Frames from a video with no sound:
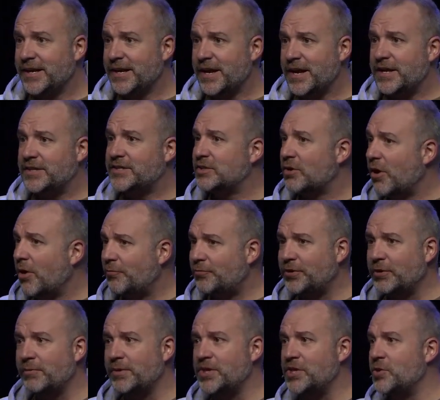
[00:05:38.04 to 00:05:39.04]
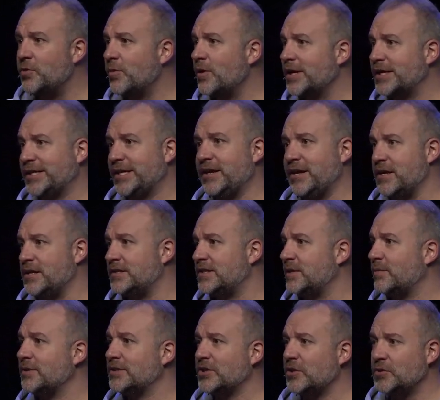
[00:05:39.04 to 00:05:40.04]
And so hopefully when you were a kid,
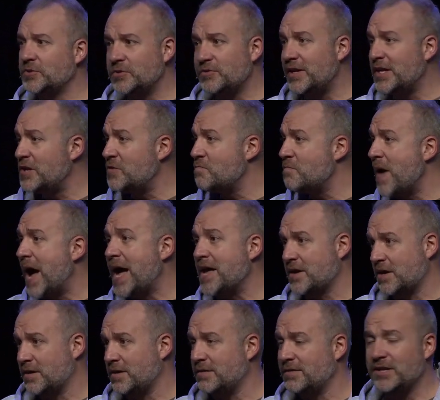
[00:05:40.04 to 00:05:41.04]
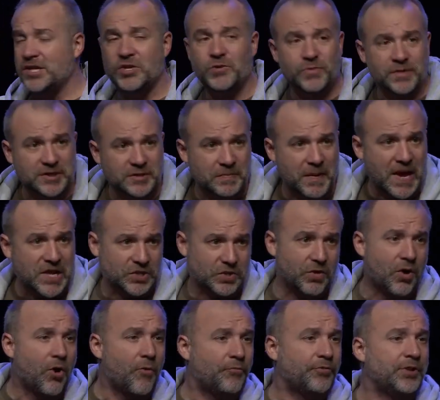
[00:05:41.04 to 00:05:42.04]
someone told you that you mattered, that you were special.
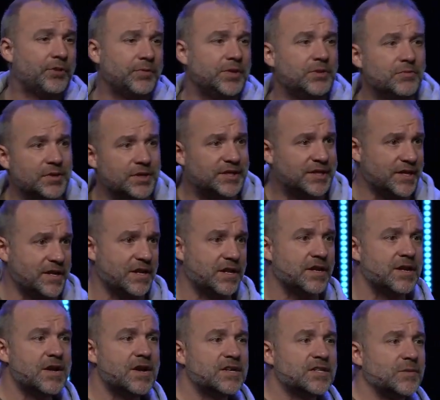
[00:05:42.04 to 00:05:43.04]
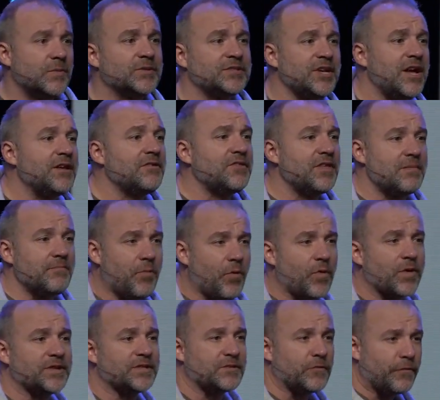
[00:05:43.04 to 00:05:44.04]
Hopefully when you were a kid, someone taught you the
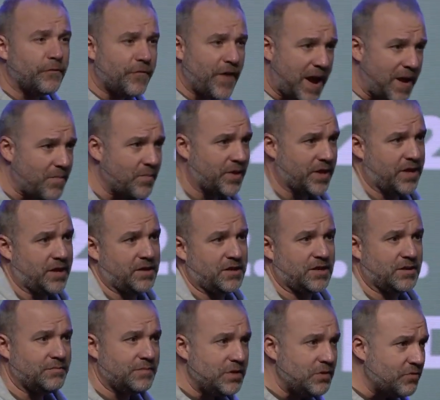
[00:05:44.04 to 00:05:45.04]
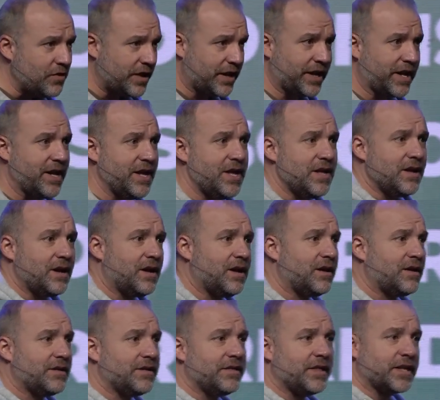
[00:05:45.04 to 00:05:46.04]
importance of family and community.
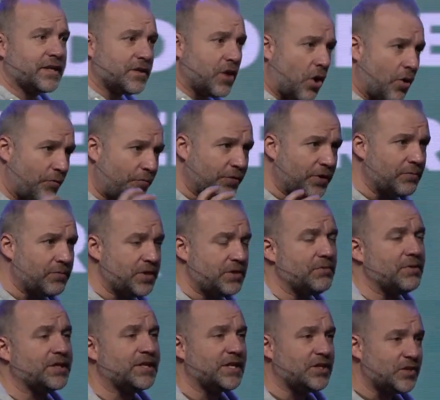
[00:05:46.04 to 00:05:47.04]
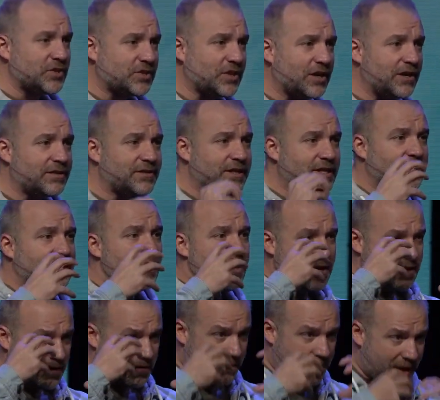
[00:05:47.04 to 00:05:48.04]
Hopefully when you were a kid, you started to think
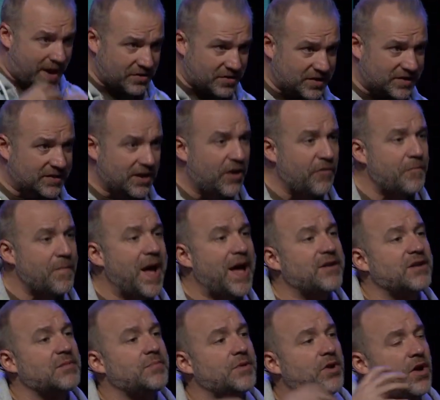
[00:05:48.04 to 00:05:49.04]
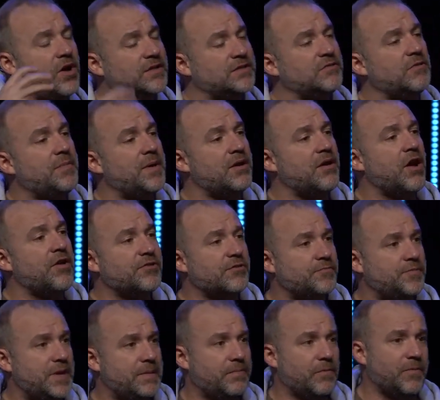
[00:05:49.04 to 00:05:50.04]
about yourself mattering, but also about other
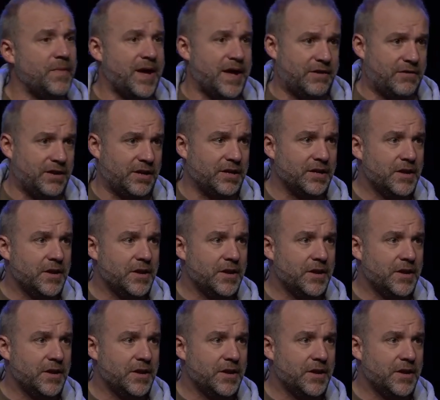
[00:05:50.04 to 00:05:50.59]
people mattering.